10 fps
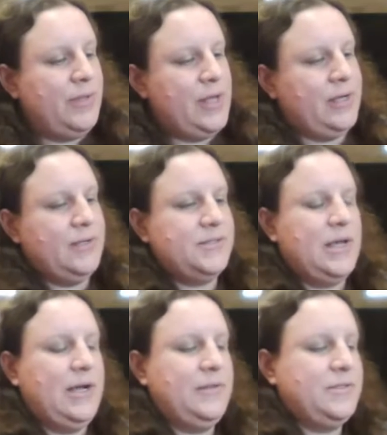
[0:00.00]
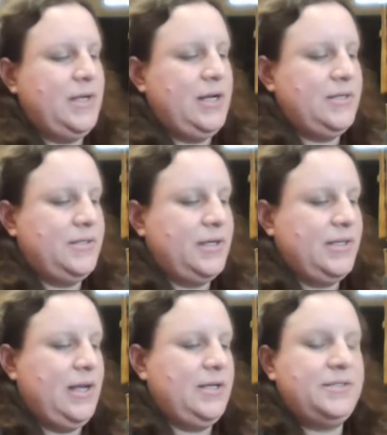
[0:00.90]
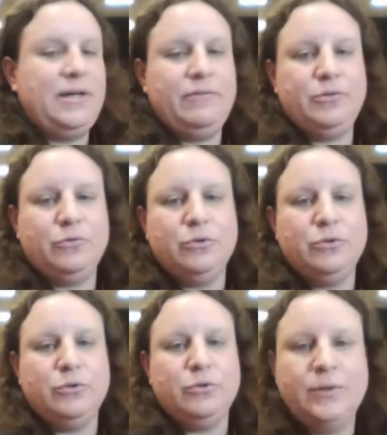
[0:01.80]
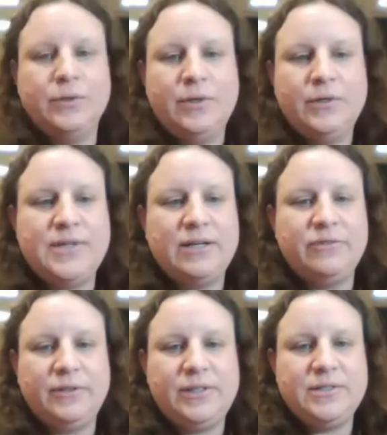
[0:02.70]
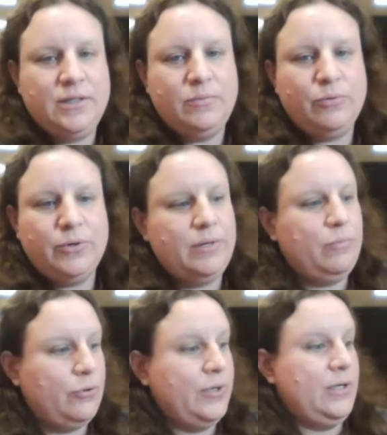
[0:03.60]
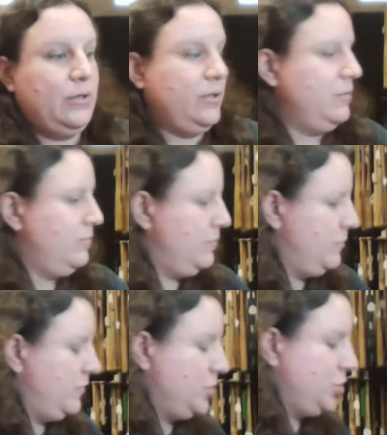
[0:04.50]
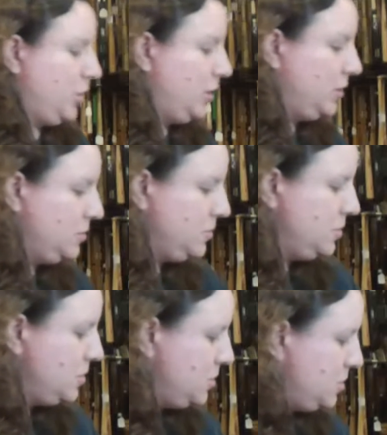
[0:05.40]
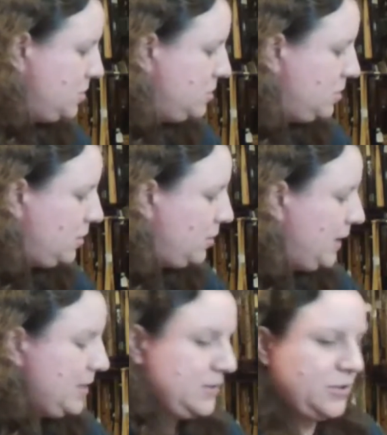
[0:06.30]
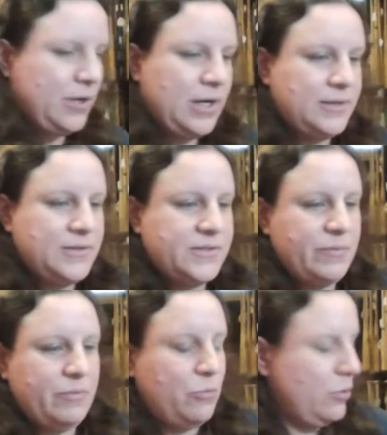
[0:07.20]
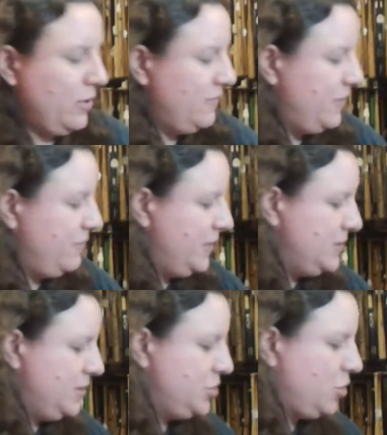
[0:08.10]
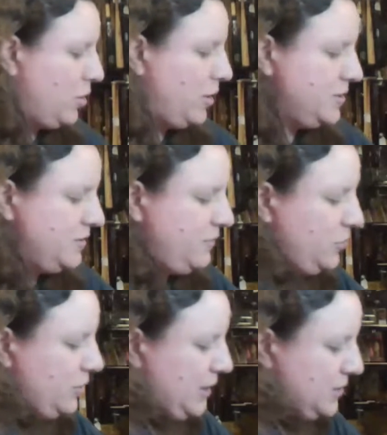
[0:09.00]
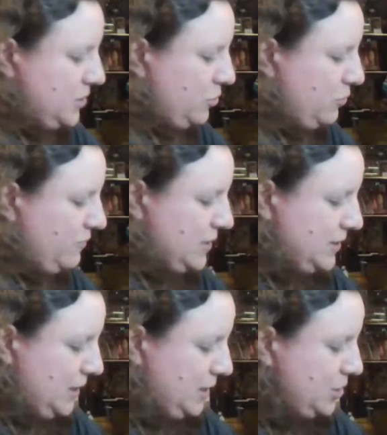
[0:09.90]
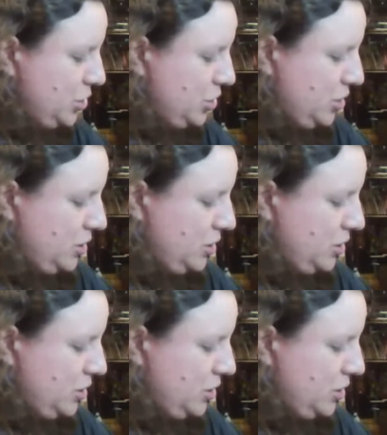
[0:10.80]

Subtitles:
that consigned this 86, 87 group definitely did pretty good for sure. All right, so on to some more of the vintage cards if you're into vintage.